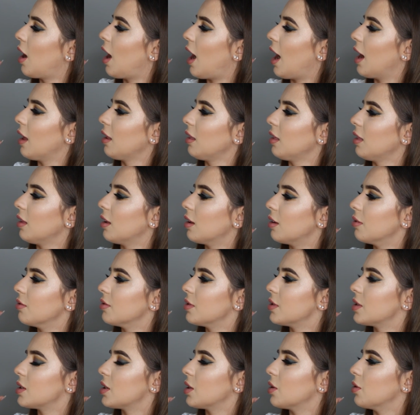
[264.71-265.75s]
I
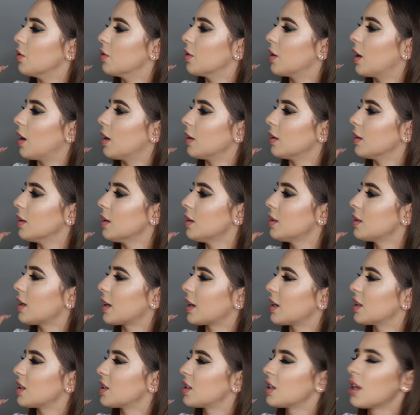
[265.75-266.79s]
love teal colours, but
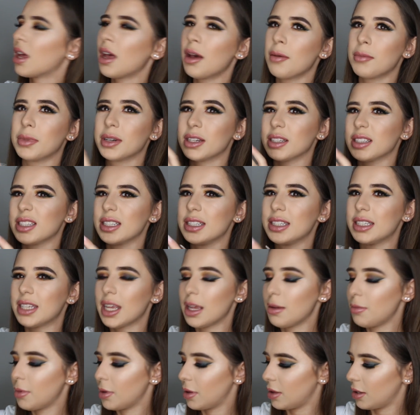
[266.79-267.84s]
it's
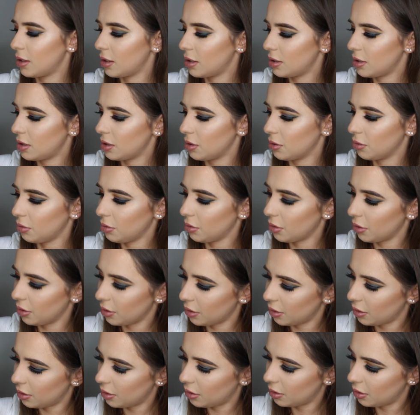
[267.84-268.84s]
deeper than a teal though.